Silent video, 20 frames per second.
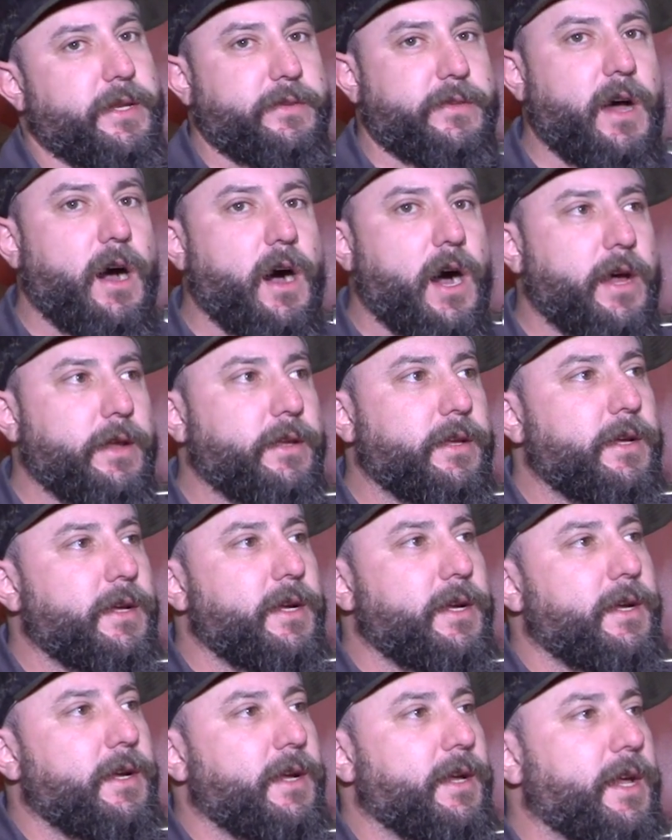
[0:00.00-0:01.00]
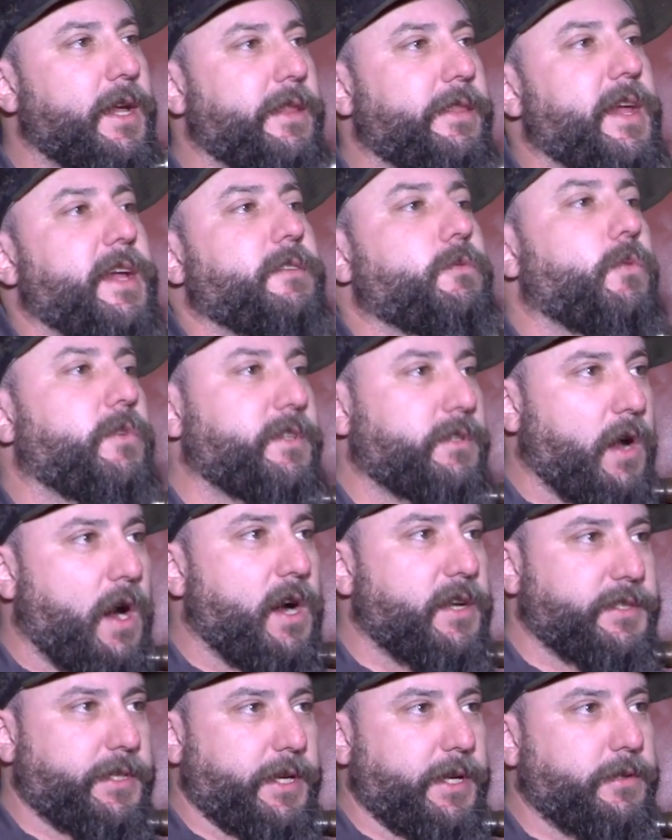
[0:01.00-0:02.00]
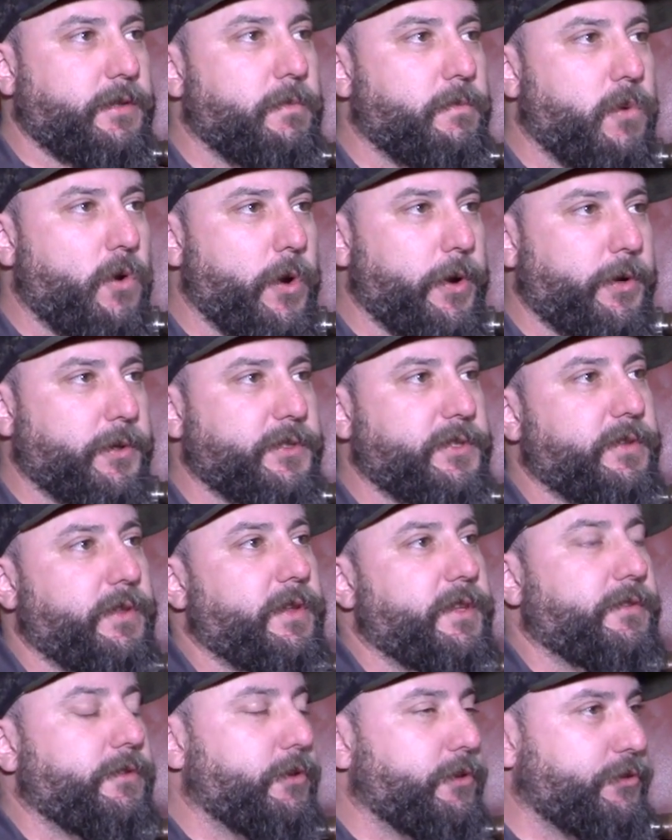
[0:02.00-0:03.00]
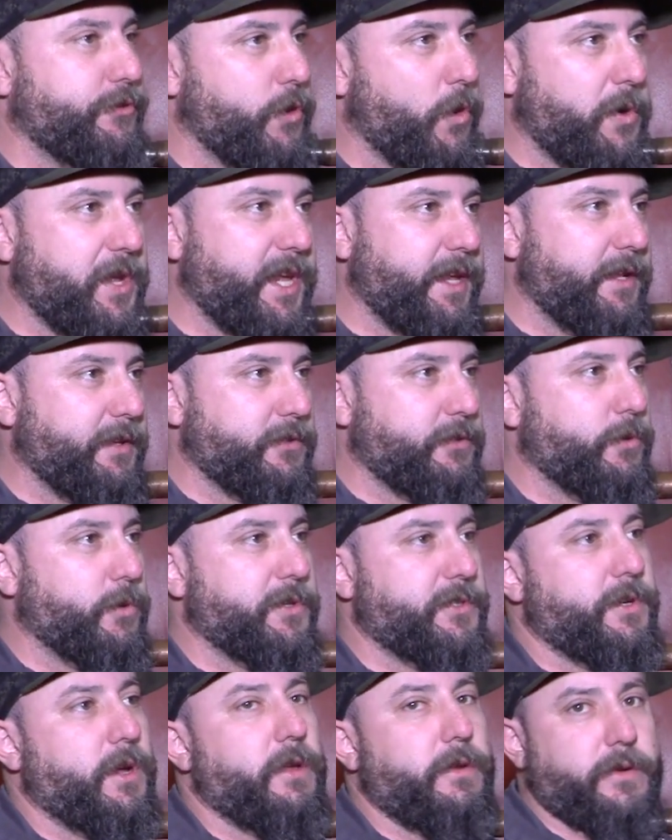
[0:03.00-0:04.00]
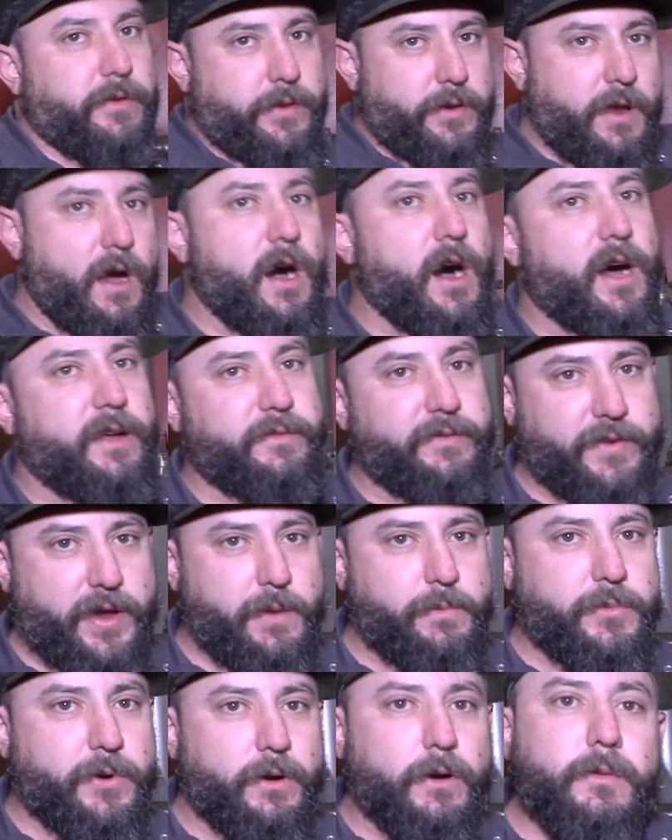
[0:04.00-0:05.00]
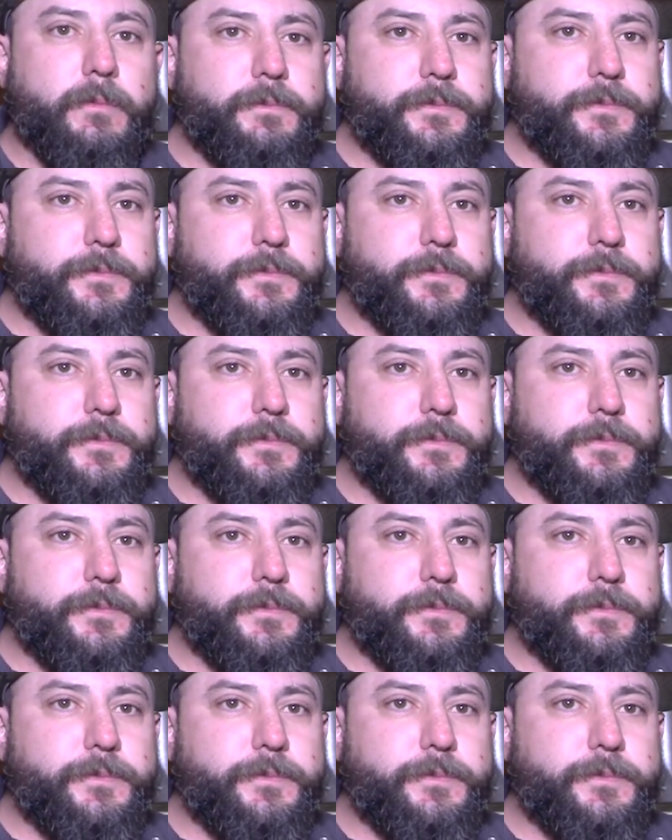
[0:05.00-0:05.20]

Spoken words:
is hot, and that's what's causing it to boil. So there's no heating source other than hot vapor.